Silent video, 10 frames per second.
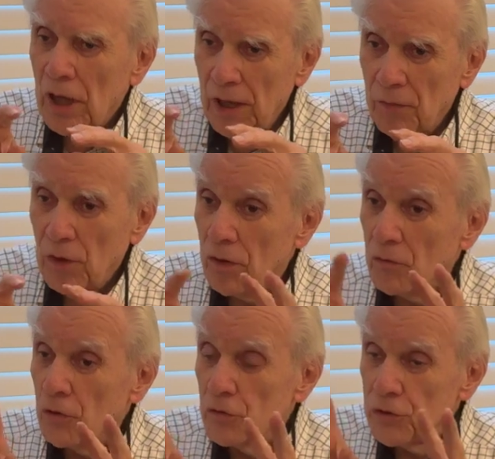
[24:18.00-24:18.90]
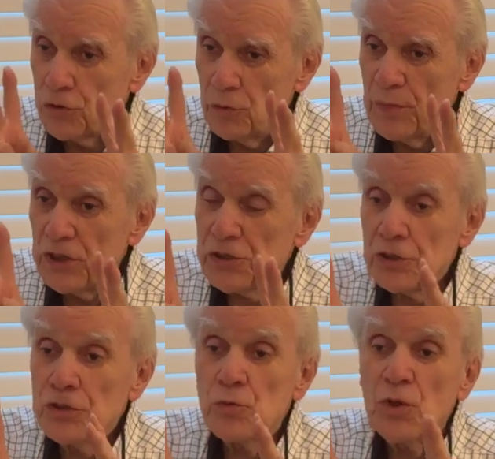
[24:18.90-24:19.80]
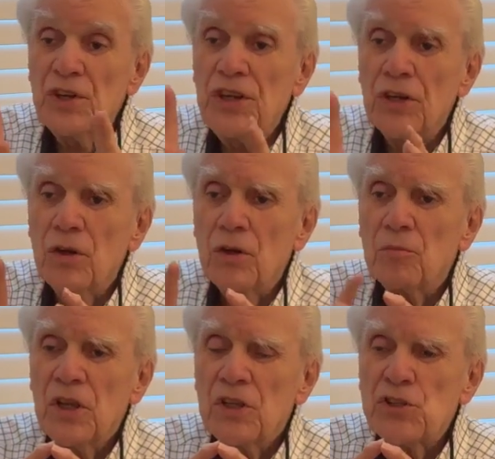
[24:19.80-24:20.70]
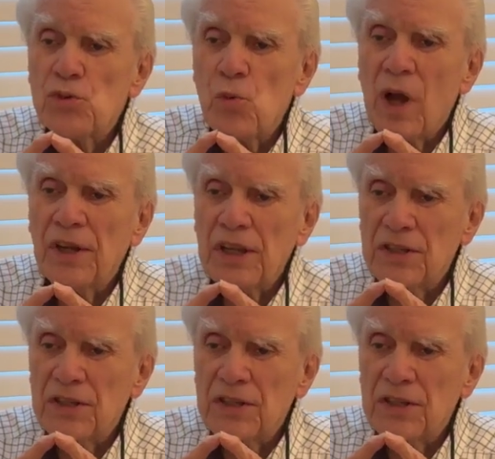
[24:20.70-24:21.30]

And the, those two missions were near Sewanee,